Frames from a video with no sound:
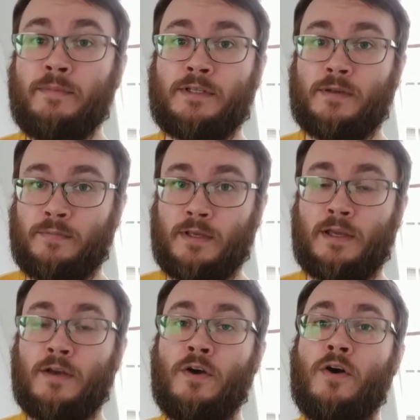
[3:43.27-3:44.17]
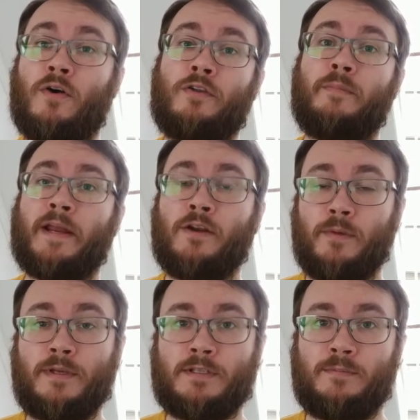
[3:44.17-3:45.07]
something or there might not
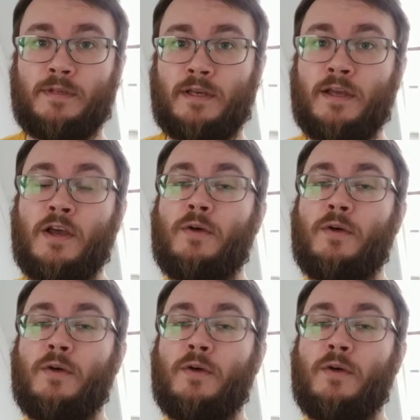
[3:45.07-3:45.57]
be something,